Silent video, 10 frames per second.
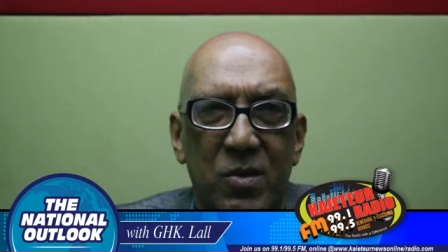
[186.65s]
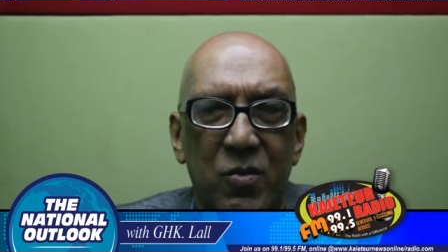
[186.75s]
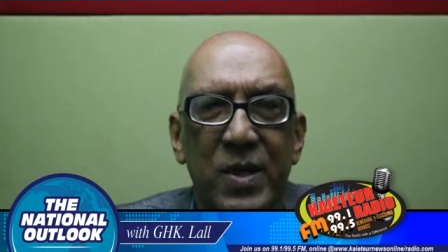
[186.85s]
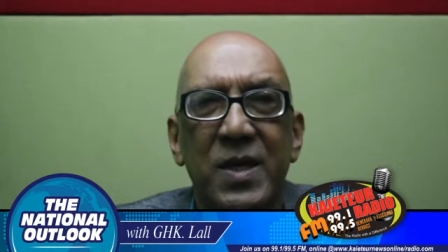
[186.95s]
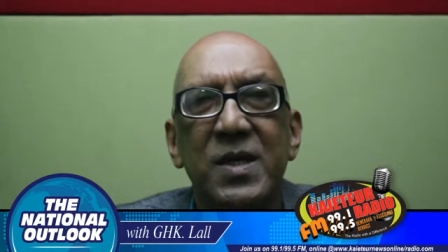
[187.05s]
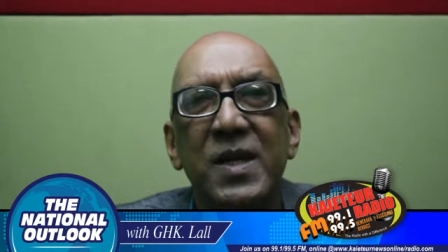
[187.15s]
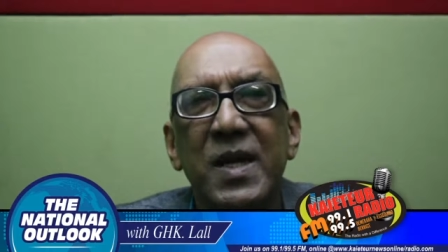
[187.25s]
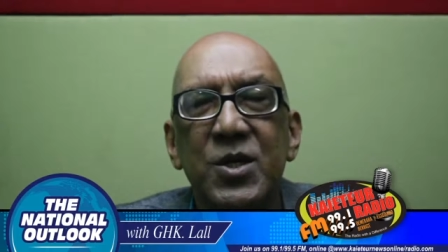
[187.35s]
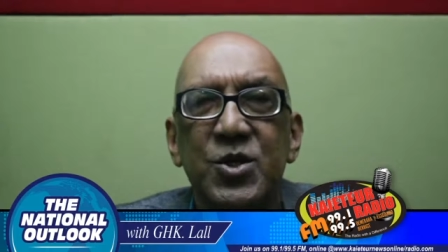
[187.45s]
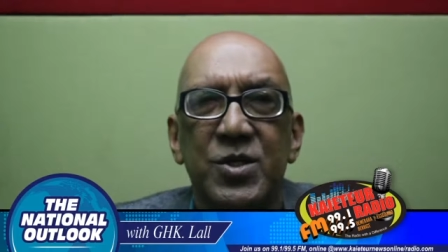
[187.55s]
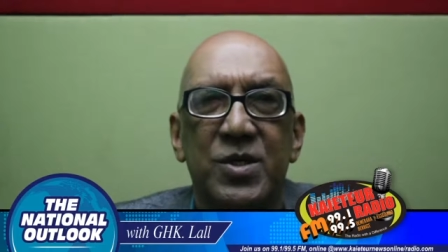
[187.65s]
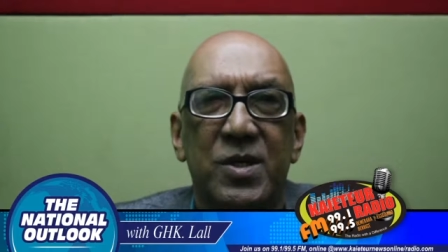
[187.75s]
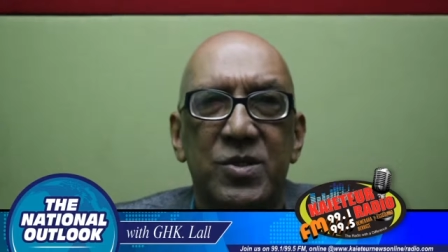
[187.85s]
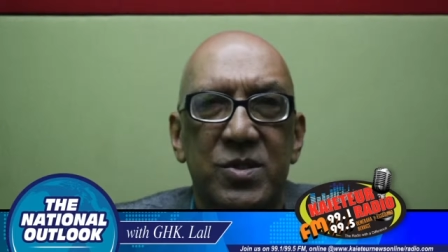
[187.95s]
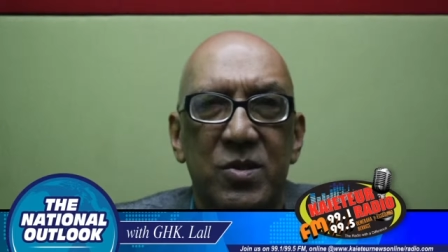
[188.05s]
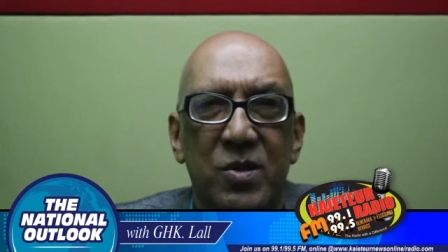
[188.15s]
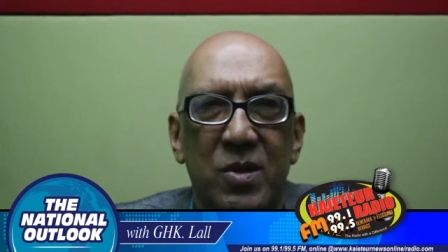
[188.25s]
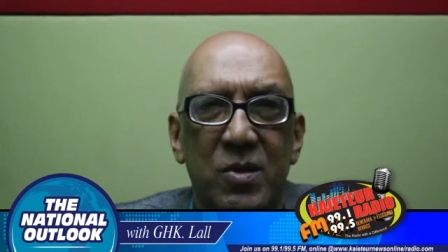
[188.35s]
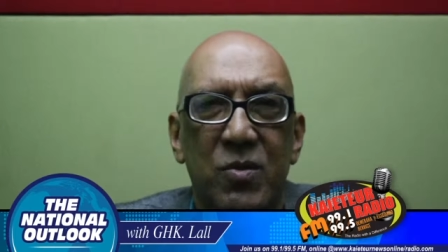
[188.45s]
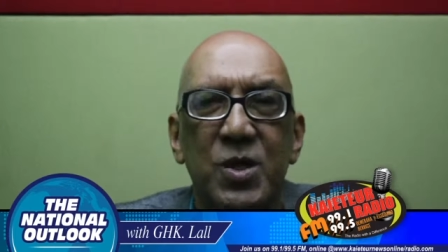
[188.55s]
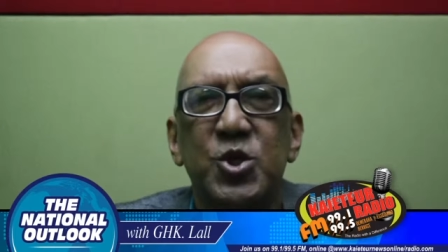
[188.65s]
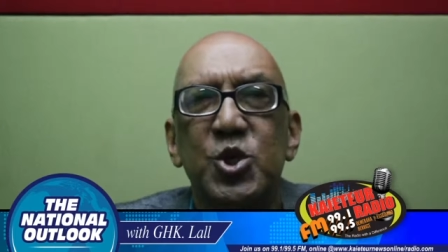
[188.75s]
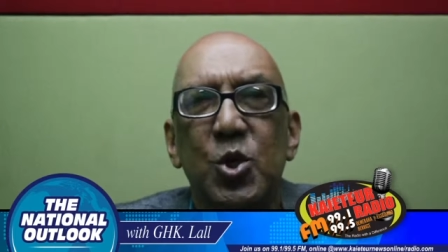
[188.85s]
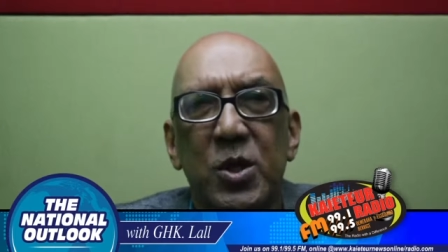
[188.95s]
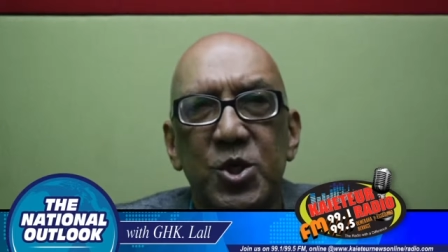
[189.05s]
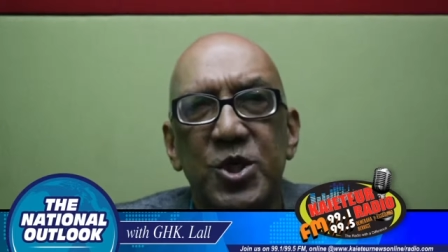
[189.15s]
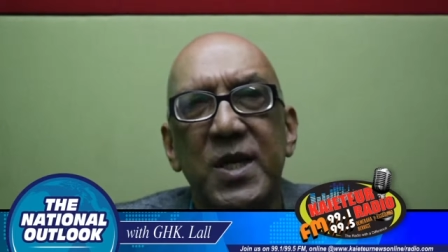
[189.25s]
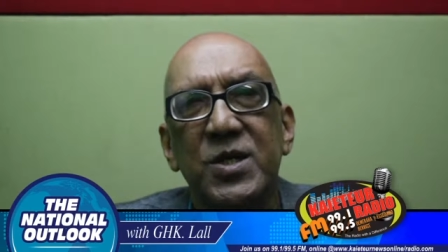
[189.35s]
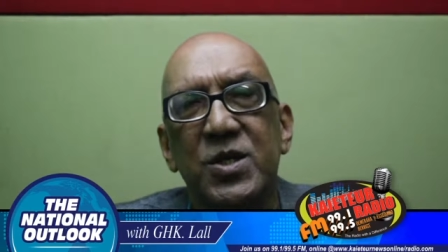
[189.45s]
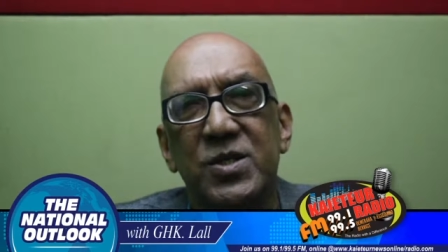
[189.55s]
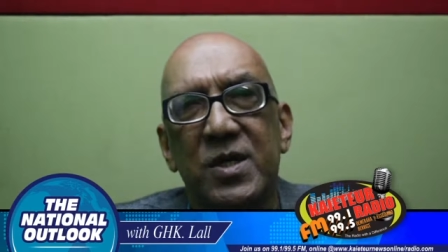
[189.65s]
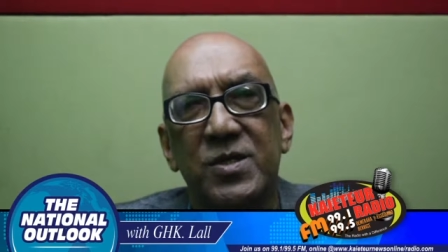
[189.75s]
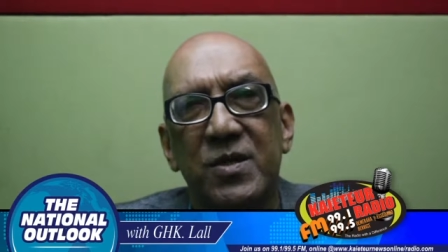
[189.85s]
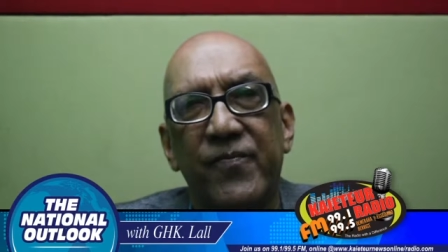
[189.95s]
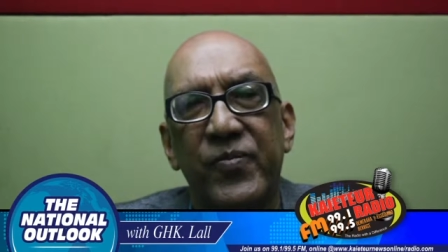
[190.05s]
what endangers us, what shortchanges us.